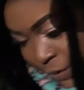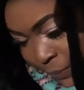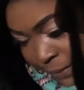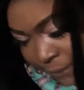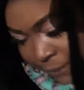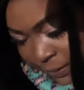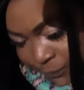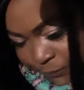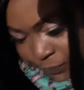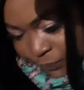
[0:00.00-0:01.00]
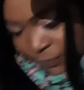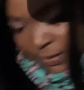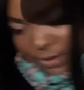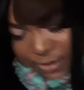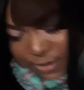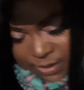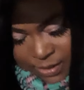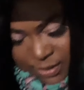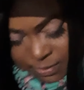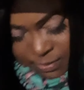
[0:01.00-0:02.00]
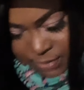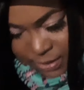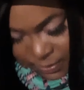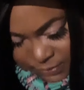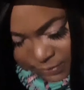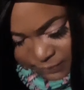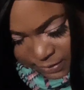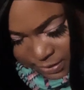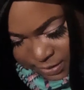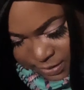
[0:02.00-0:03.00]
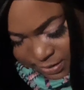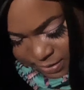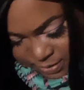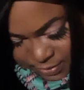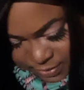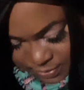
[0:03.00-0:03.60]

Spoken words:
with me. Let me cut off this fucking